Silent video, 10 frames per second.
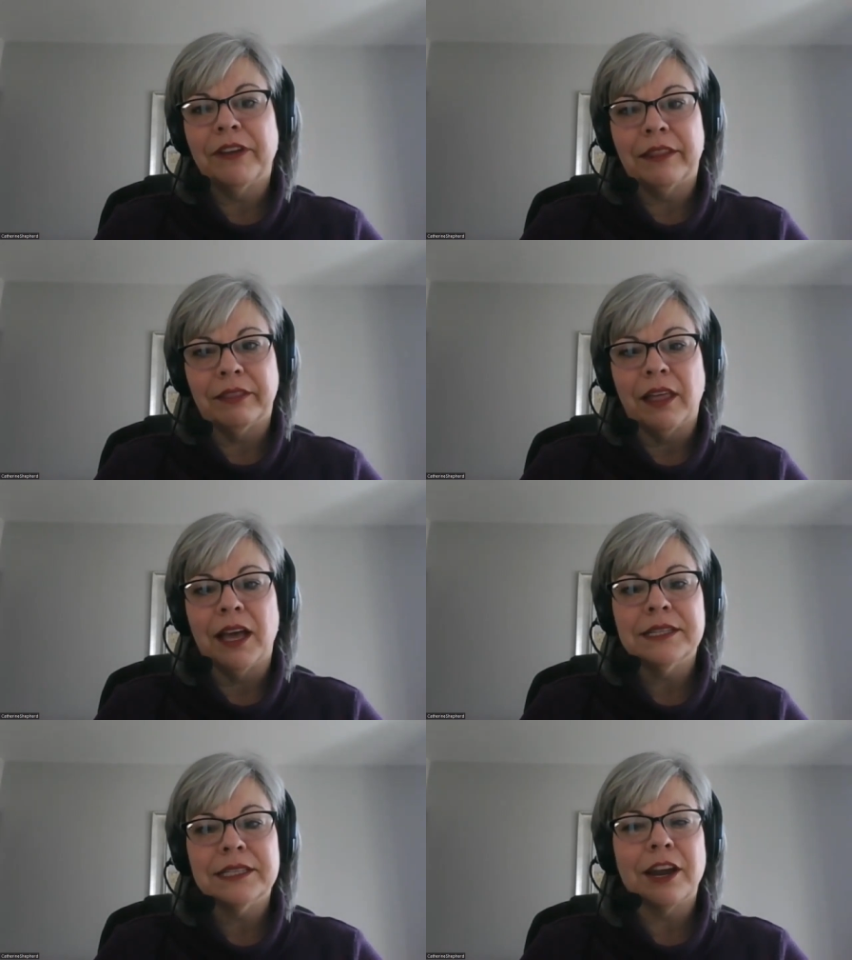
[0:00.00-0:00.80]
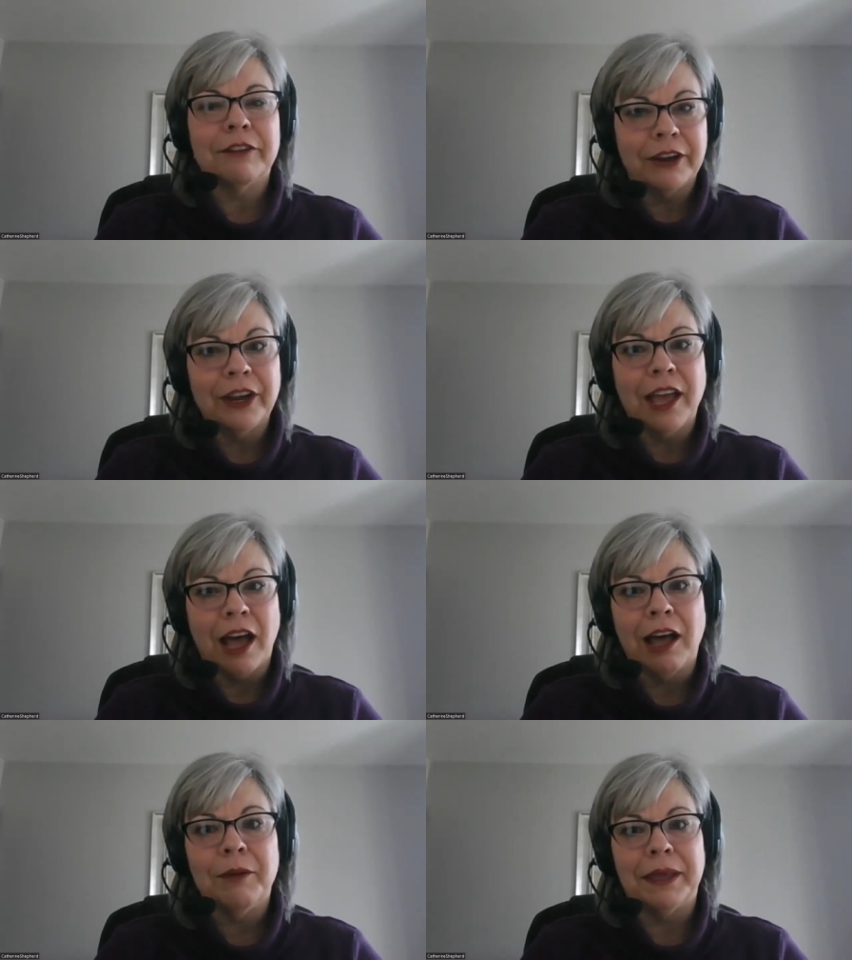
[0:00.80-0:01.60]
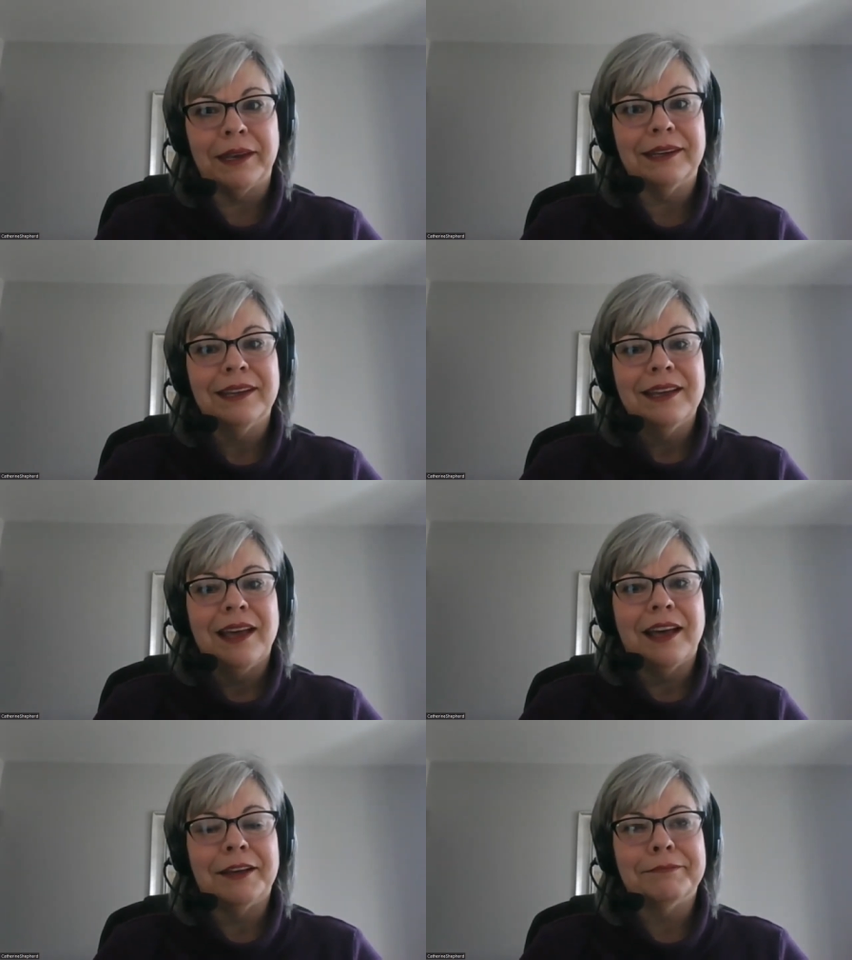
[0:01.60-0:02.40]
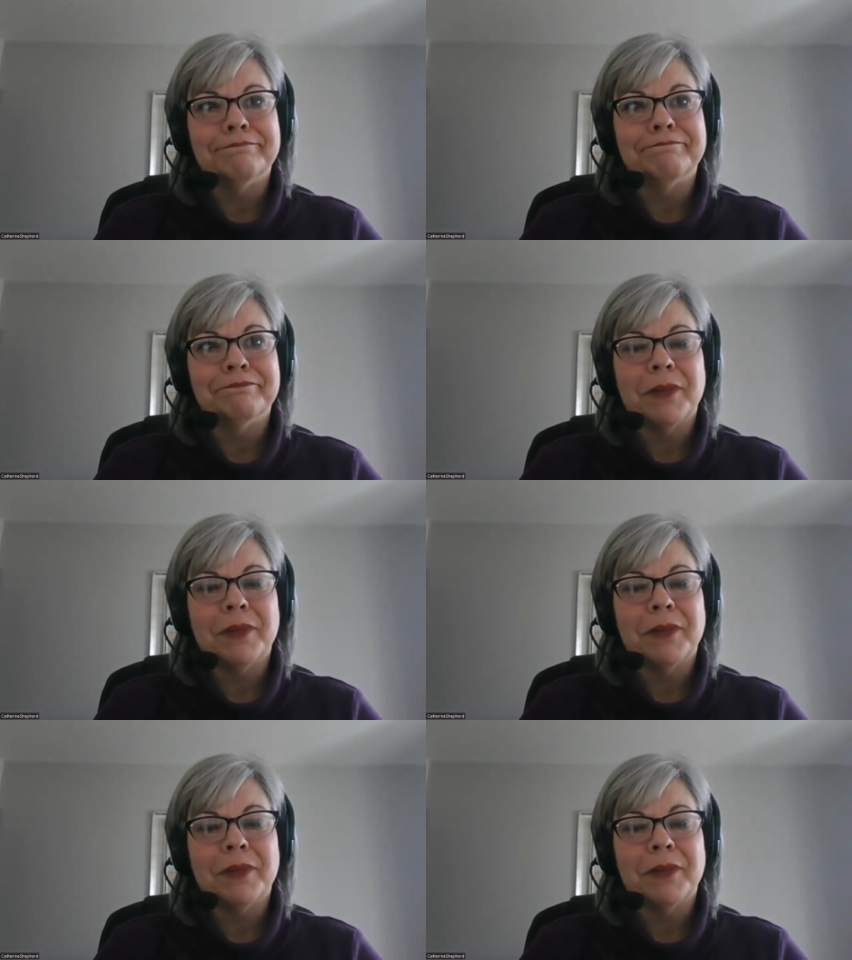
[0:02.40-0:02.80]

and loss are very common um,